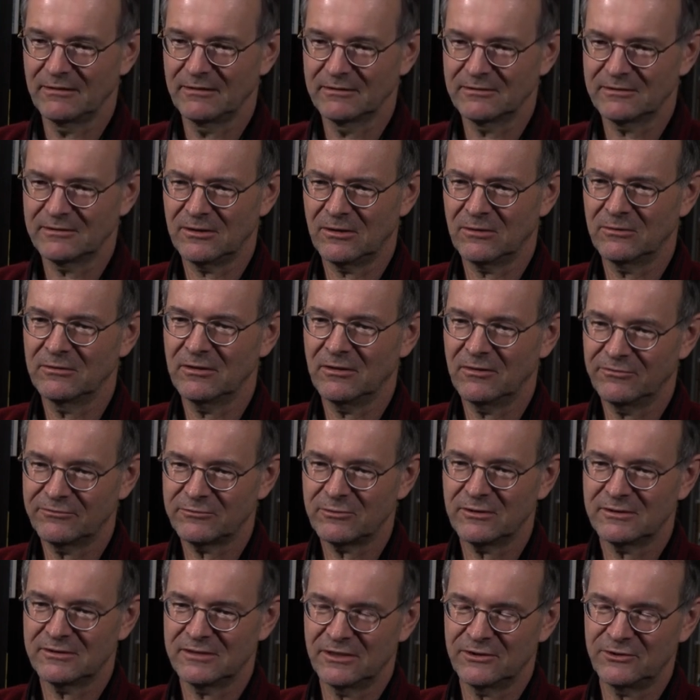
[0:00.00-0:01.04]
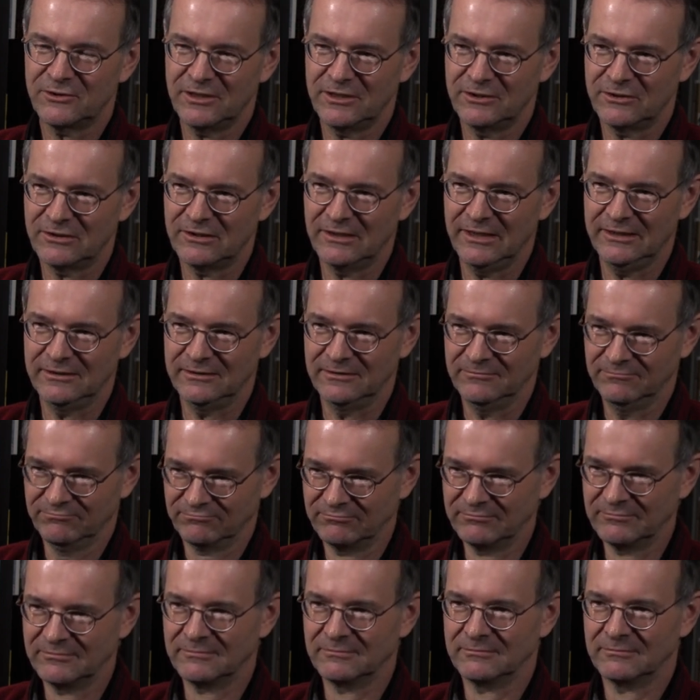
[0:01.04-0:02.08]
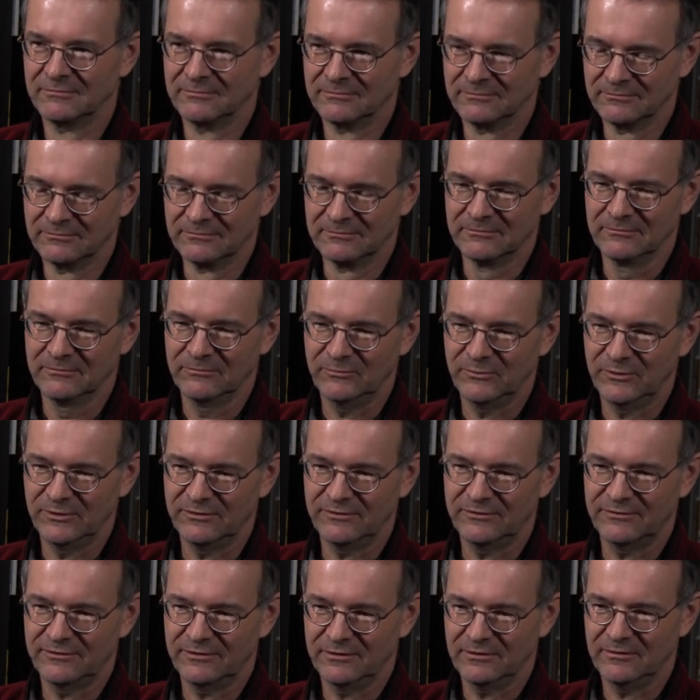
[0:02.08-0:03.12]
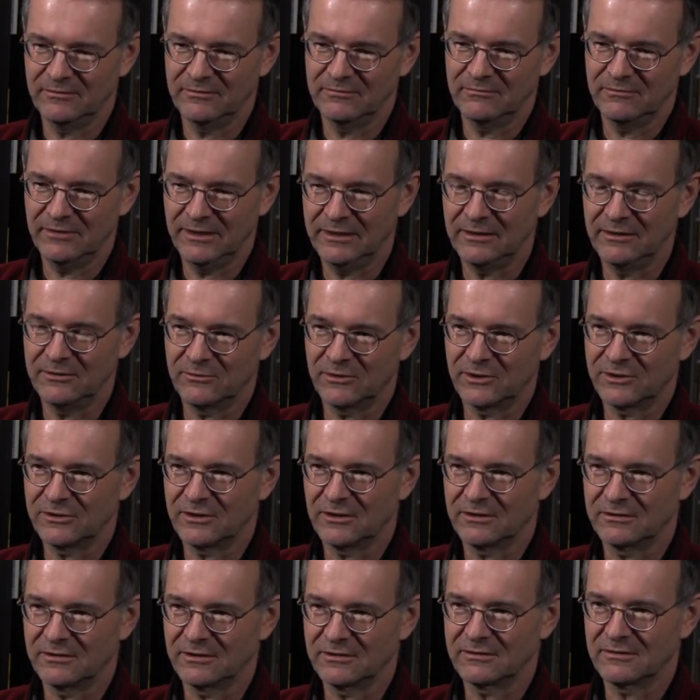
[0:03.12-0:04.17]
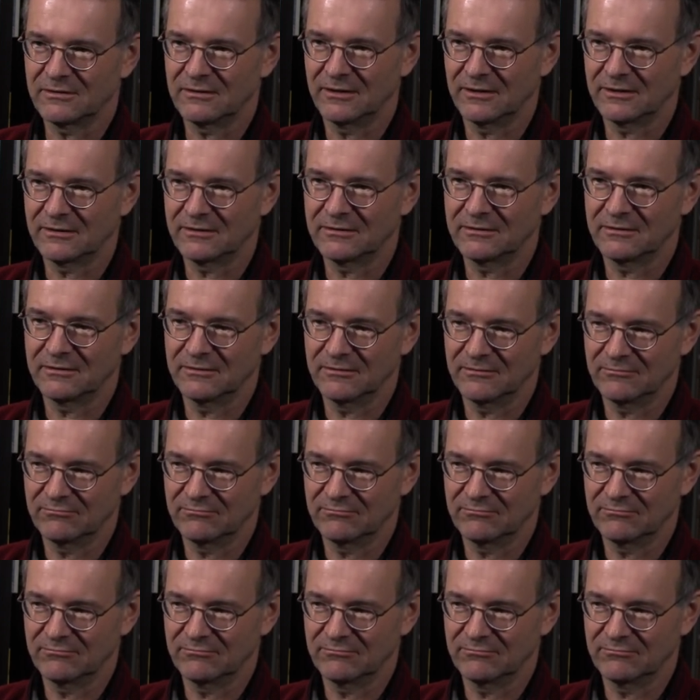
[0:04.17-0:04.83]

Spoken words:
So of course that changed later with, later Yogacaras like